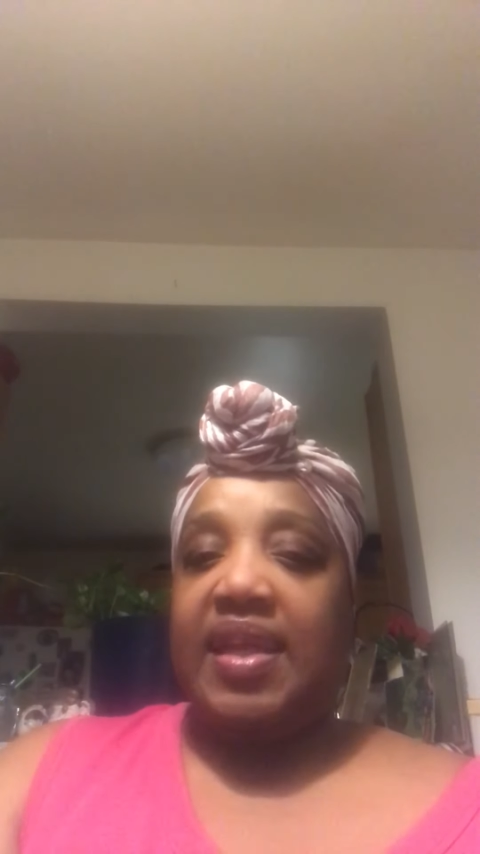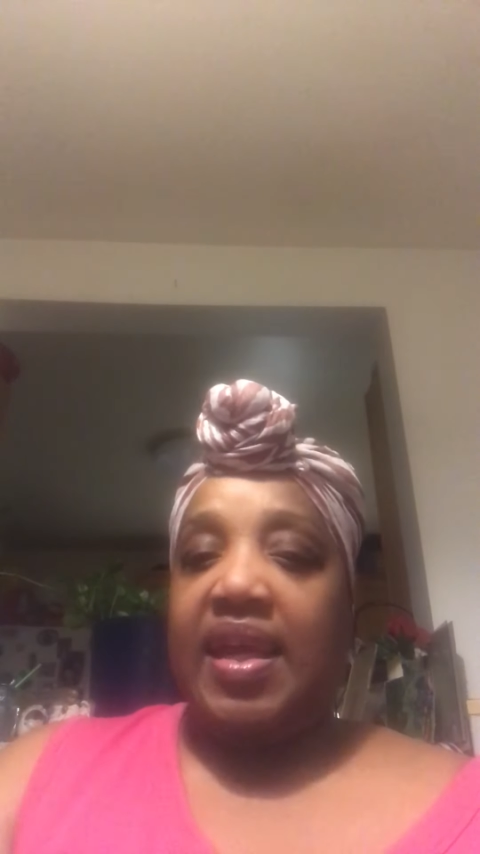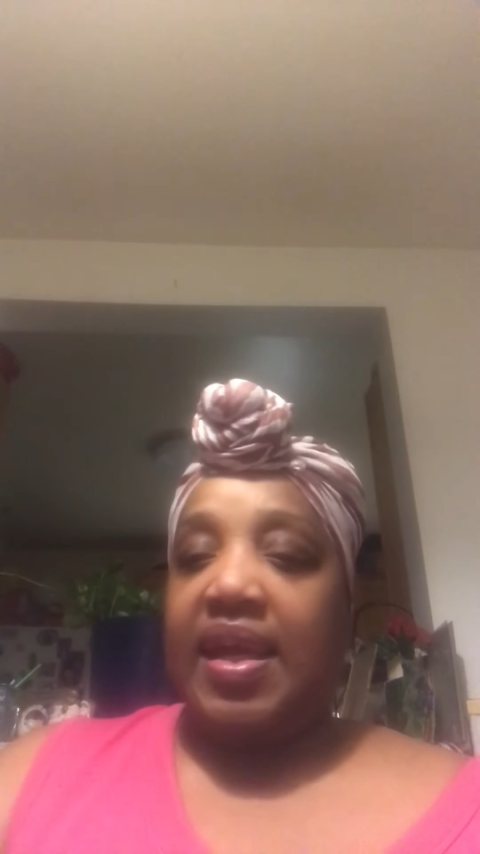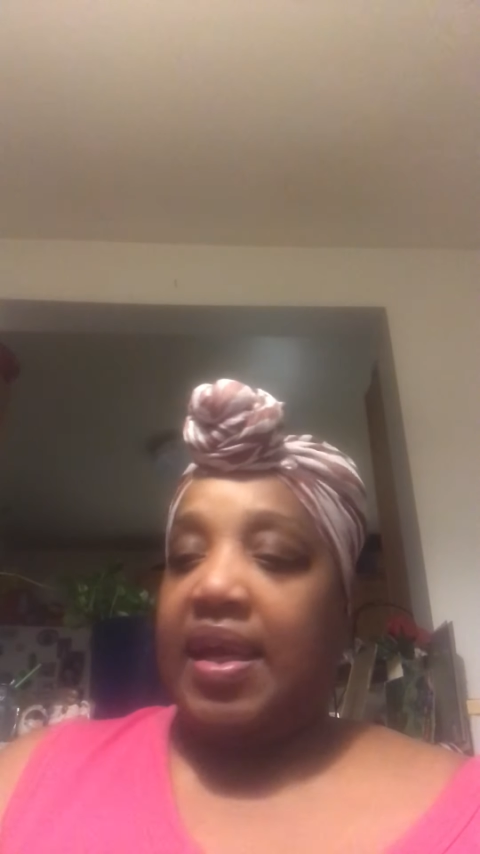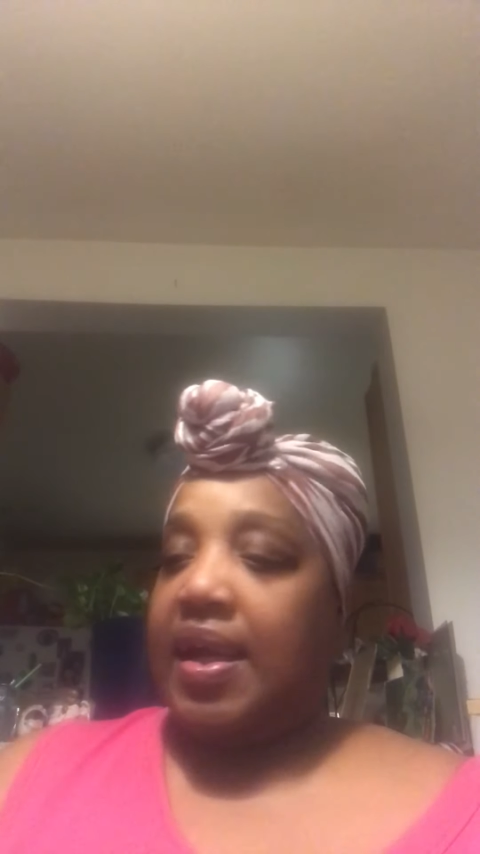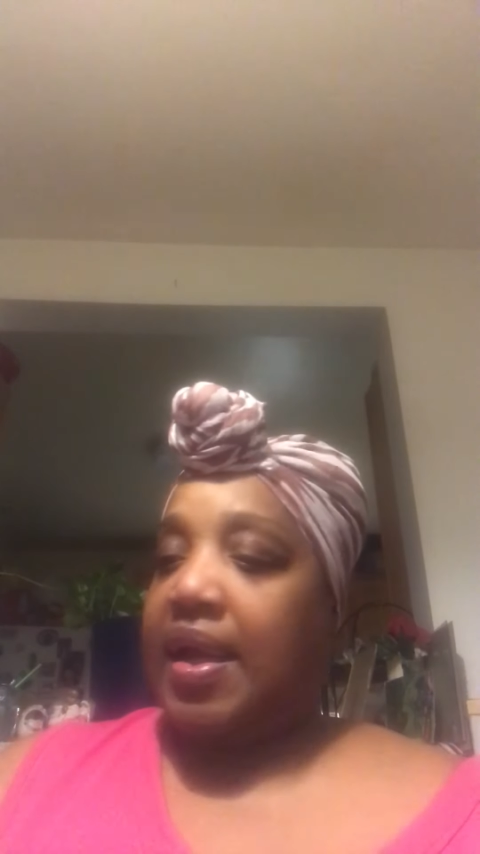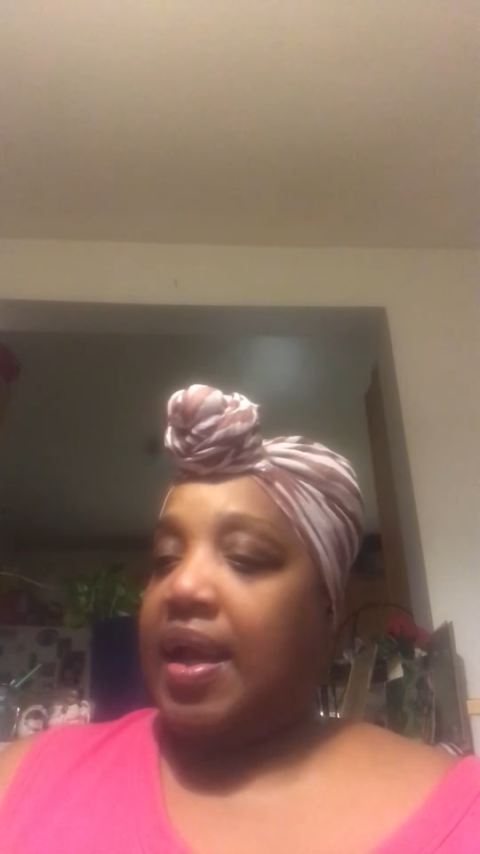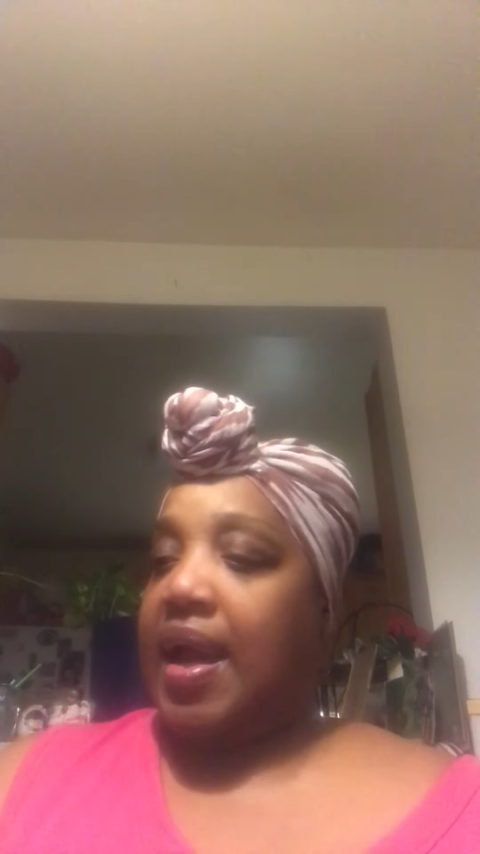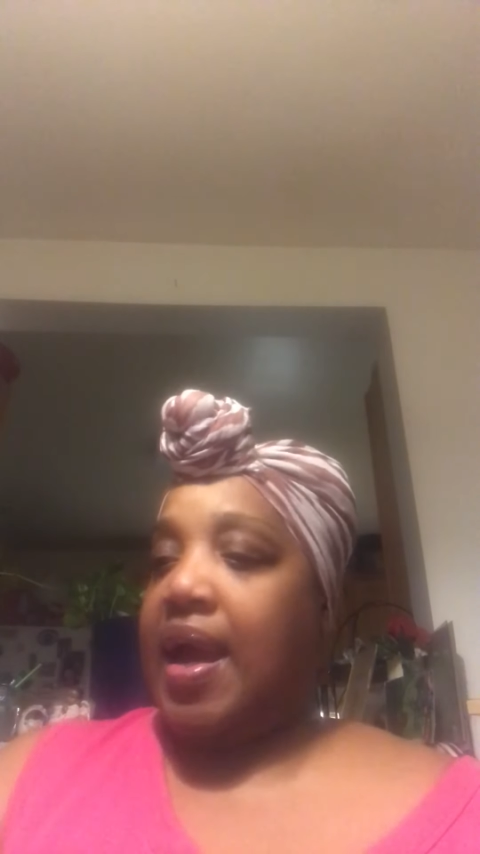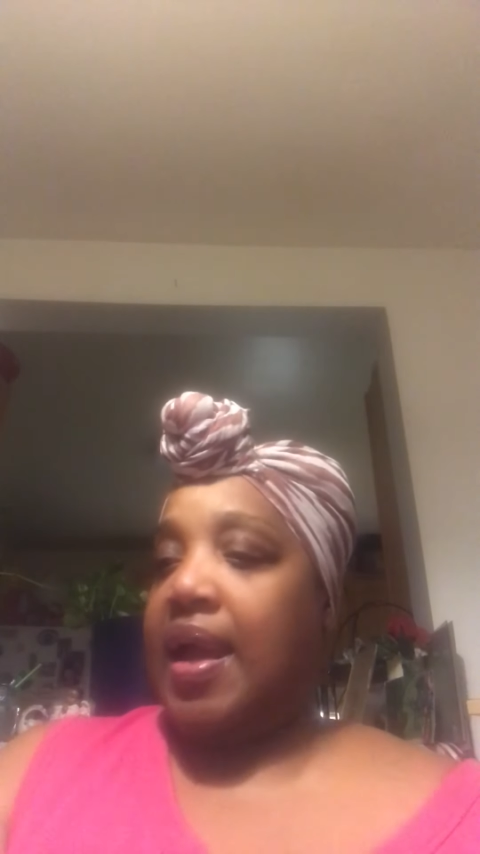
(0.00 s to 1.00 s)
thing
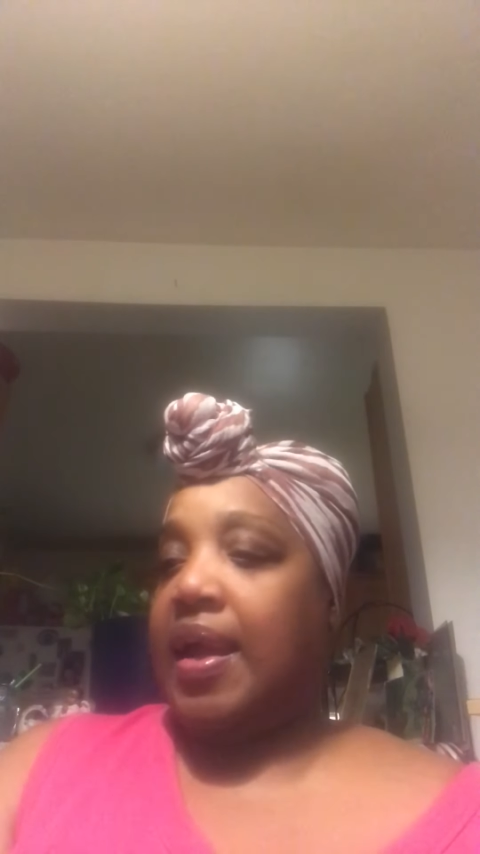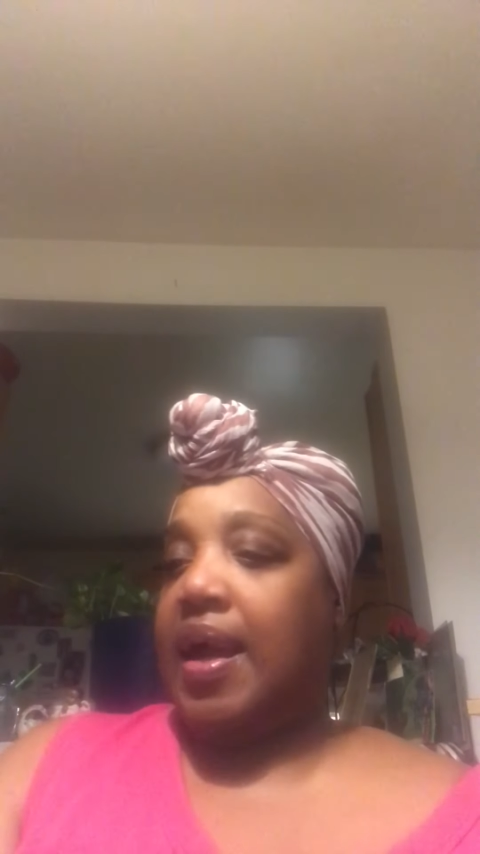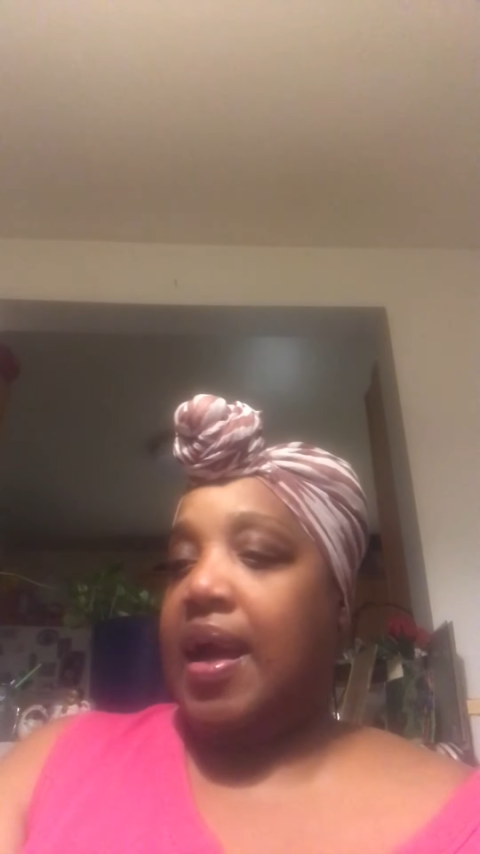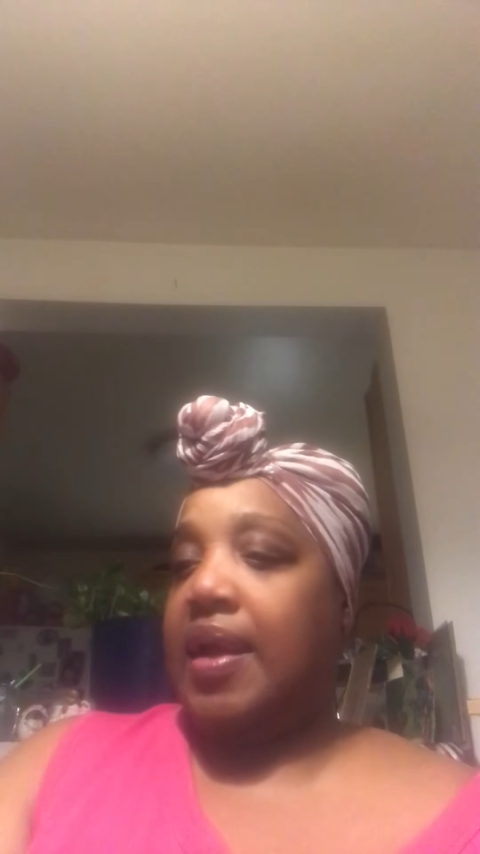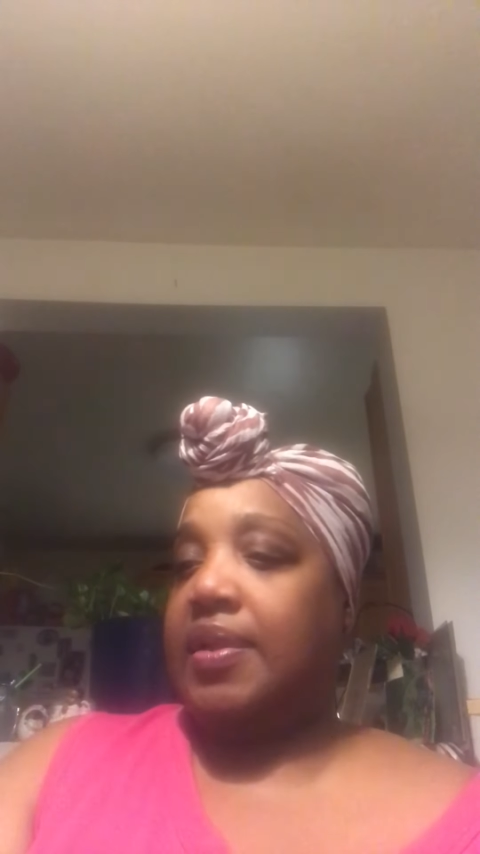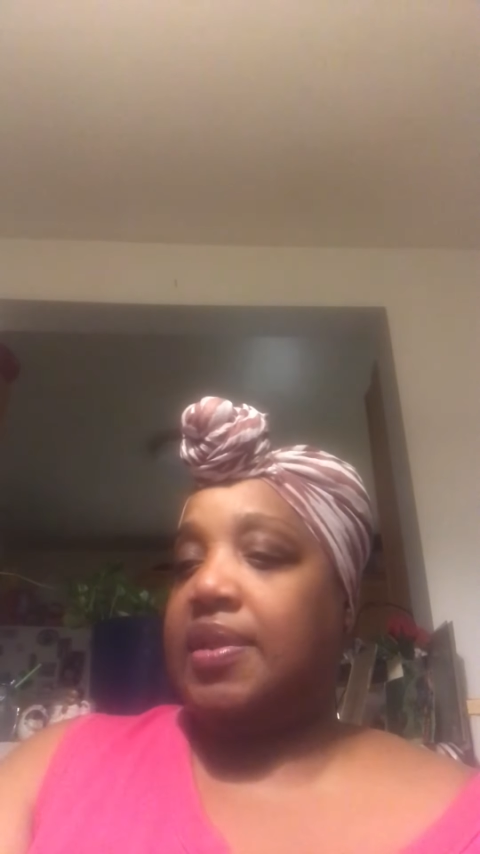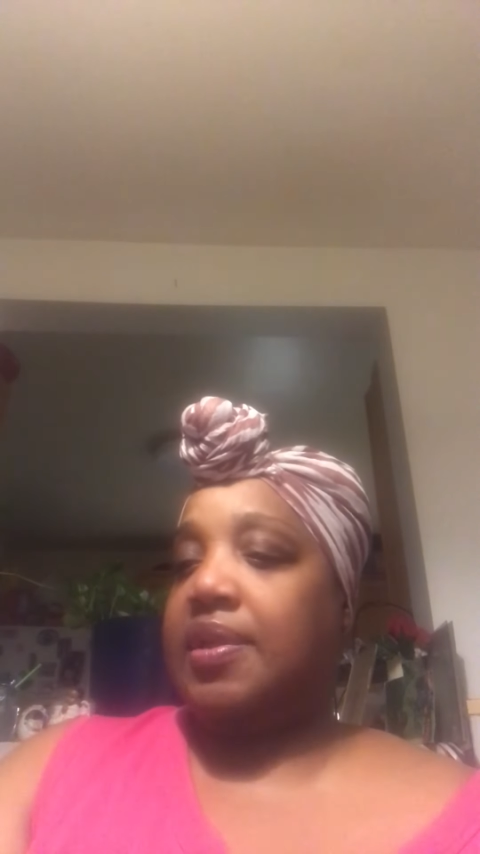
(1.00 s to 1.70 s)
I got